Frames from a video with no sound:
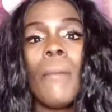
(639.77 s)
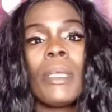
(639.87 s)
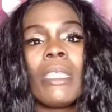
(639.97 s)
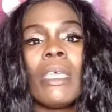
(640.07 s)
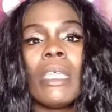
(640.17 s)

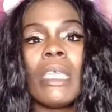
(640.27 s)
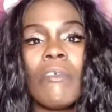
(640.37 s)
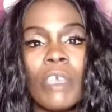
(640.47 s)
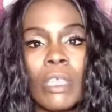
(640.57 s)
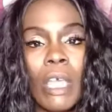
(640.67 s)
But then
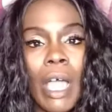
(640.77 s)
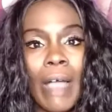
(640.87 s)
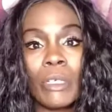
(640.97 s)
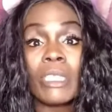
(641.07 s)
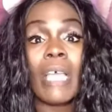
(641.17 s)
even
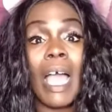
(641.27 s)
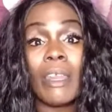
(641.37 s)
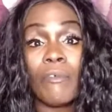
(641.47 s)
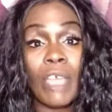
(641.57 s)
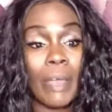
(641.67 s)

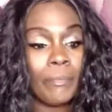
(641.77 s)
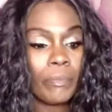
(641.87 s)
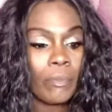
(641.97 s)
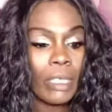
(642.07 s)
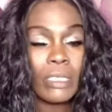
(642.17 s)
outside of that,
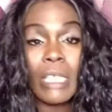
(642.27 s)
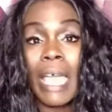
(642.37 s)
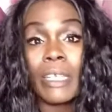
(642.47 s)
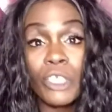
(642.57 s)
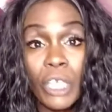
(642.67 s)

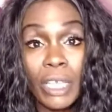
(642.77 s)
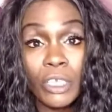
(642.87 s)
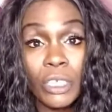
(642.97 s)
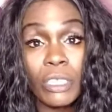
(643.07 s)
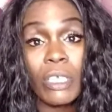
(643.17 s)
status
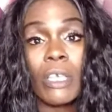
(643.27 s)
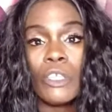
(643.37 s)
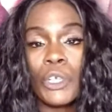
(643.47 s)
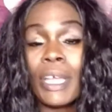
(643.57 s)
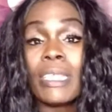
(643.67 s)
changes,
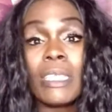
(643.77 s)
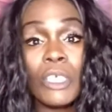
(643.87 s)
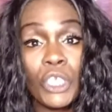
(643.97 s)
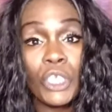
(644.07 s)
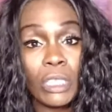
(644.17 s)

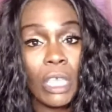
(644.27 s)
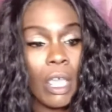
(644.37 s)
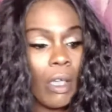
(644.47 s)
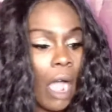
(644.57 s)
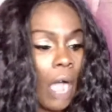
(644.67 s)
transitions,
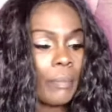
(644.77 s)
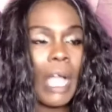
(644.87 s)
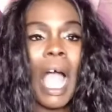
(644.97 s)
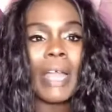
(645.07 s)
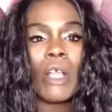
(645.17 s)

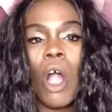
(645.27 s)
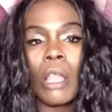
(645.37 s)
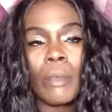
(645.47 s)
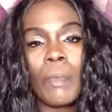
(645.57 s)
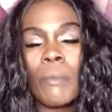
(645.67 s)
God
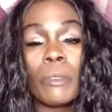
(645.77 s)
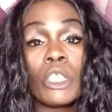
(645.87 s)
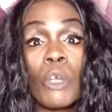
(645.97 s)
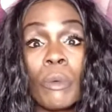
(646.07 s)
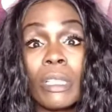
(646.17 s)
calling people
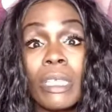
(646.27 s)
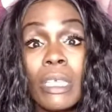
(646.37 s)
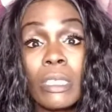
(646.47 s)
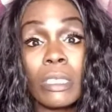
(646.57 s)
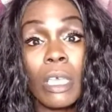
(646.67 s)
to
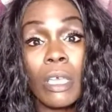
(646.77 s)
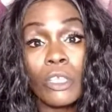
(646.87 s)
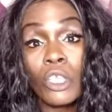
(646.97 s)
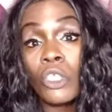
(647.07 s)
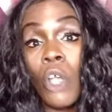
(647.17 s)
release,
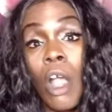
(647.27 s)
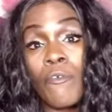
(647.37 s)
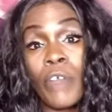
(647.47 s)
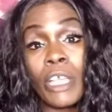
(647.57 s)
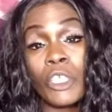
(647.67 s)
to start
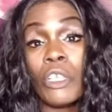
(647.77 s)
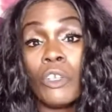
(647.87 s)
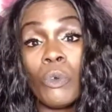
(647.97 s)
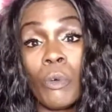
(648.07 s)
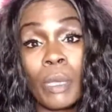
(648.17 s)
fresh in a
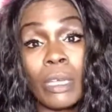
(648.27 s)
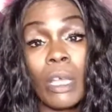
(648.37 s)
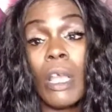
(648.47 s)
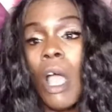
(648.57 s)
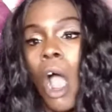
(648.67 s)
new
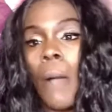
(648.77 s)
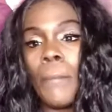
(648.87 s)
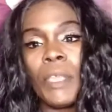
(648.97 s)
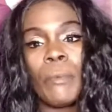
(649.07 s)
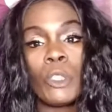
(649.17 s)
arena,
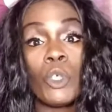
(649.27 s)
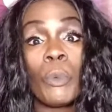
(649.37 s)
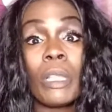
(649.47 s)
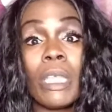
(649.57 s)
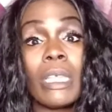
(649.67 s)
people to
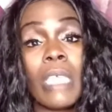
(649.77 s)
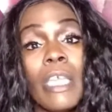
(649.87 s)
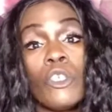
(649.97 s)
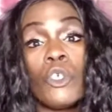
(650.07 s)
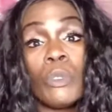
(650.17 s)
release
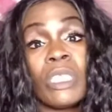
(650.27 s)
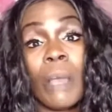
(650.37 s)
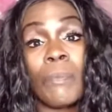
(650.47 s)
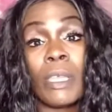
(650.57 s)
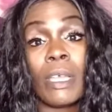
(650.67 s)
and do
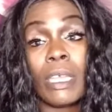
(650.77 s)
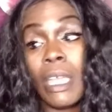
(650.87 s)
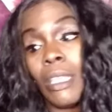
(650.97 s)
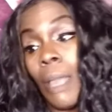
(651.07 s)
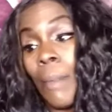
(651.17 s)
something
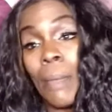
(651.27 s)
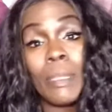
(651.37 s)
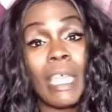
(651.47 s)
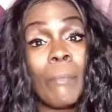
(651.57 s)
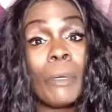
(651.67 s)
again that
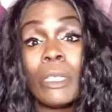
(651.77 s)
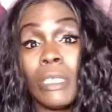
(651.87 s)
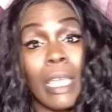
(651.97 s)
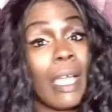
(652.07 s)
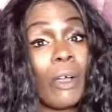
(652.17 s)
maybe they
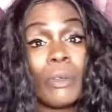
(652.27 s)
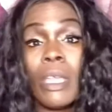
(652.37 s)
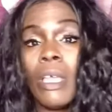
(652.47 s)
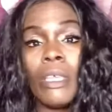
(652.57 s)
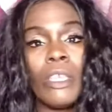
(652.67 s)
put down
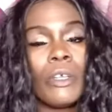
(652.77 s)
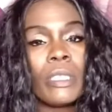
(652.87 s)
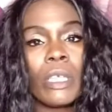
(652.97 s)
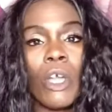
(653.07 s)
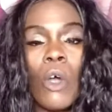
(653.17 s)

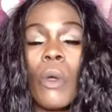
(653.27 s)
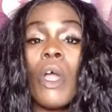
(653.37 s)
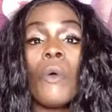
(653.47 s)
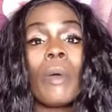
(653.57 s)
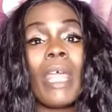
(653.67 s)
years ago.
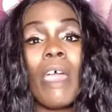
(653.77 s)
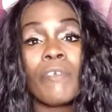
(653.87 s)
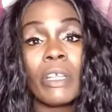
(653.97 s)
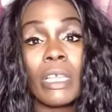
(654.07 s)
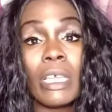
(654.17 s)

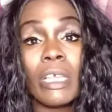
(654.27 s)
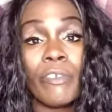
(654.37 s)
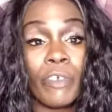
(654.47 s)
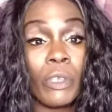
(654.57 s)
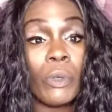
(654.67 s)
Whatever it
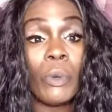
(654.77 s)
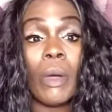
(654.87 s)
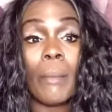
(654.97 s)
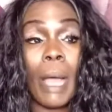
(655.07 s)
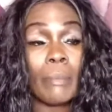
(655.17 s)
is for
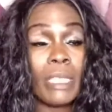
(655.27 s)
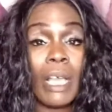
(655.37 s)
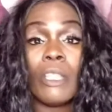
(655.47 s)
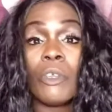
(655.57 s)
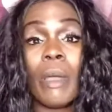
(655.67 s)
you, I'm
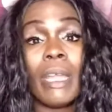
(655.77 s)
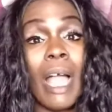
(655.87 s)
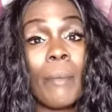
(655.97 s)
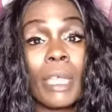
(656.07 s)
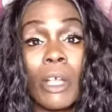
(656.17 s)
telling you right
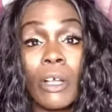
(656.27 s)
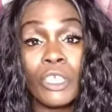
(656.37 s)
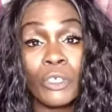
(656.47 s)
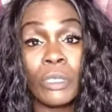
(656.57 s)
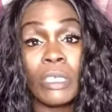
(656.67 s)
now, I'm
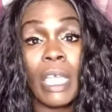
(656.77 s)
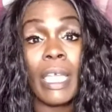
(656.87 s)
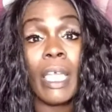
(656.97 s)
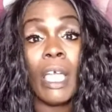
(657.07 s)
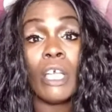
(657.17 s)
encouraging you
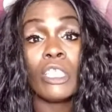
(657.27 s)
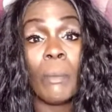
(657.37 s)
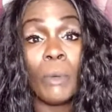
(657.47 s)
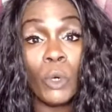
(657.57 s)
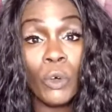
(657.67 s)
today to
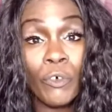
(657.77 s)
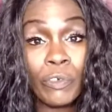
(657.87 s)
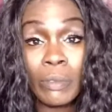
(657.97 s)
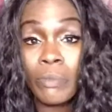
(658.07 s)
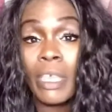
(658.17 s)

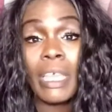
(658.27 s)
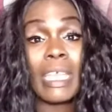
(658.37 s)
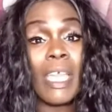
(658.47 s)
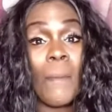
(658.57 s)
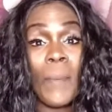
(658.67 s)
move,
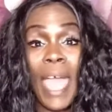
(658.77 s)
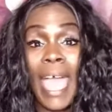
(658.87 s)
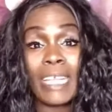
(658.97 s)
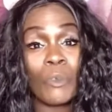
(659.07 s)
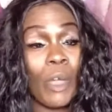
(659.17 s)
get
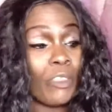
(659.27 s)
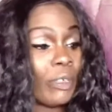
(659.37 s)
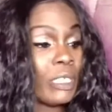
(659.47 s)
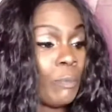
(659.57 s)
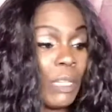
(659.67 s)
packed, whether
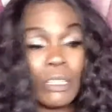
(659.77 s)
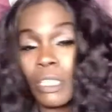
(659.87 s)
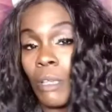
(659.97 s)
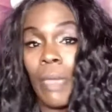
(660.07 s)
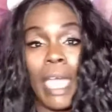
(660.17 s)
it's
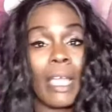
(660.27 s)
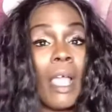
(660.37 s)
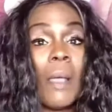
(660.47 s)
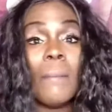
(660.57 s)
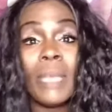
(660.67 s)
spiritually packed,
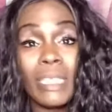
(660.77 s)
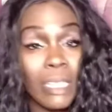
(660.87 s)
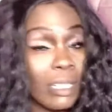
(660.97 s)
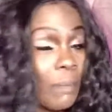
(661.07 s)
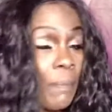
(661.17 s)
mentally